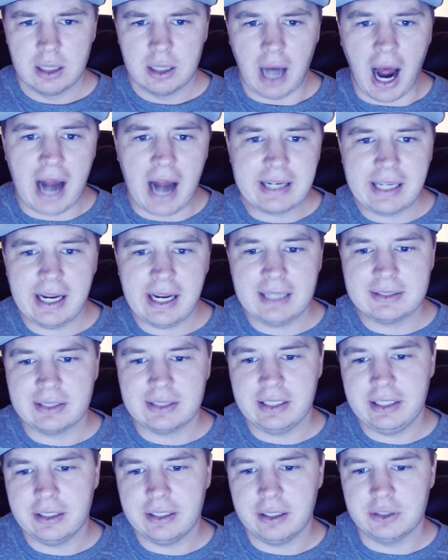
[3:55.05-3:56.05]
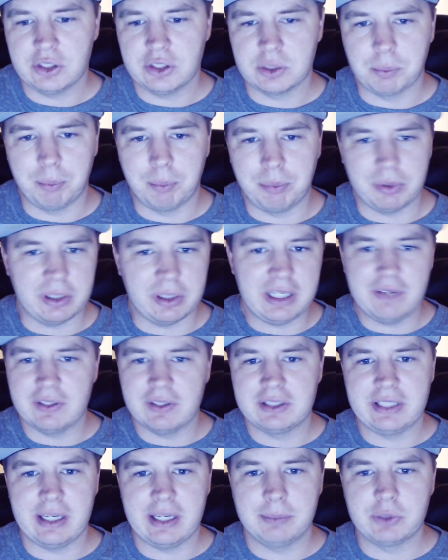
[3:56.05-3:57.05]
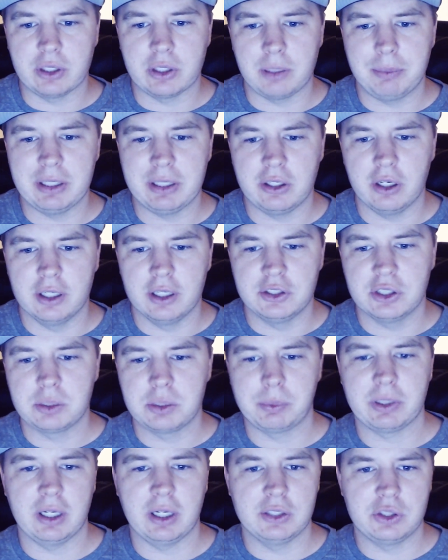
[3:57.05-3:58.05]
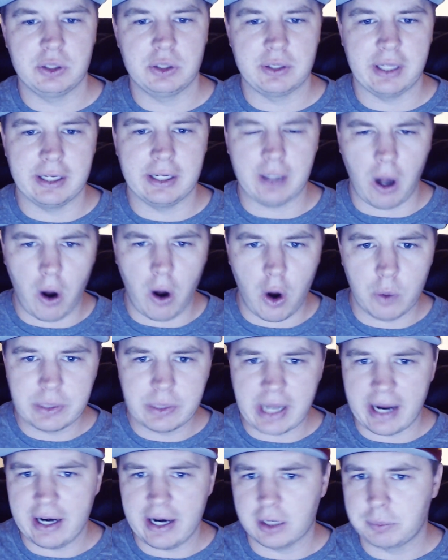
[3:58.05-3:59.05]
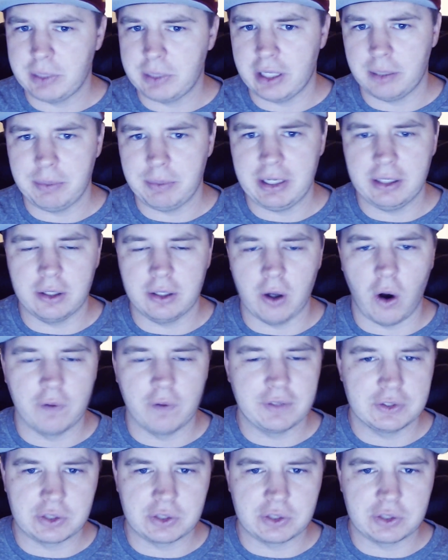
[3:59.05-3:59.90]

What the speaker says: I can't sit here and just believe the team's going to be good just because you think, oh, we got Eric Bieniemy, the offense is going